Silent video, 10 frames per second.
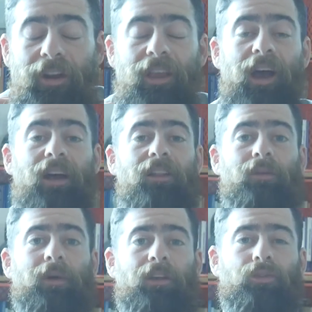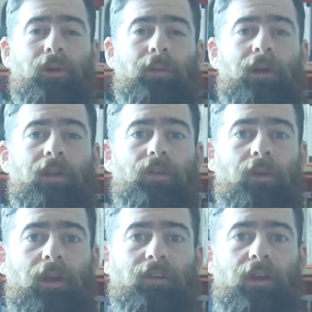Yeah, a little past 20 minutes.
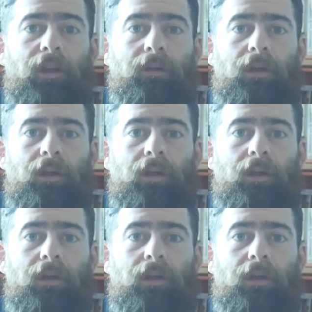Okay, ready.